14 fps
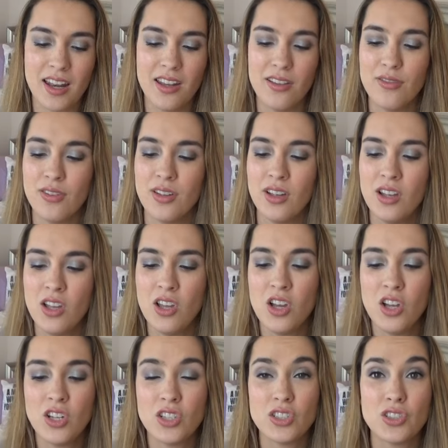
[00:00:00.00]
kind of
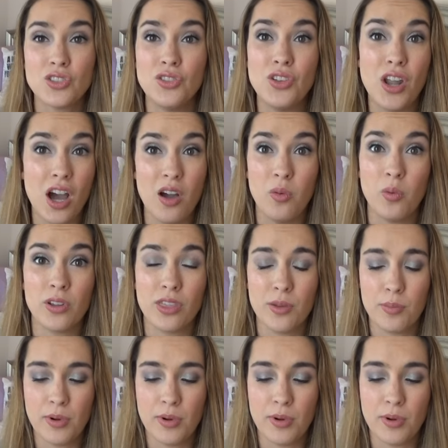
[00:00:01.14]
not worth the